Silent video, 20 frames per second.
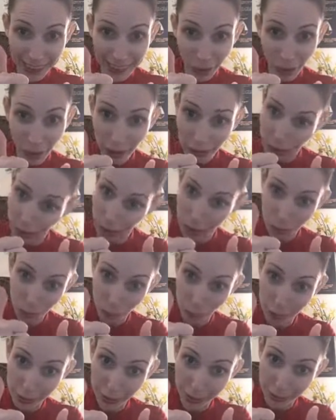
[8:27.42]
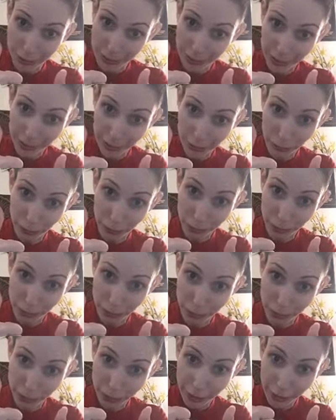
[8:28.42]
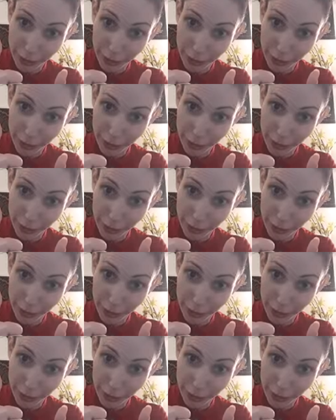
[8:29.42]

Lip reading: or I'll just pause like this forever.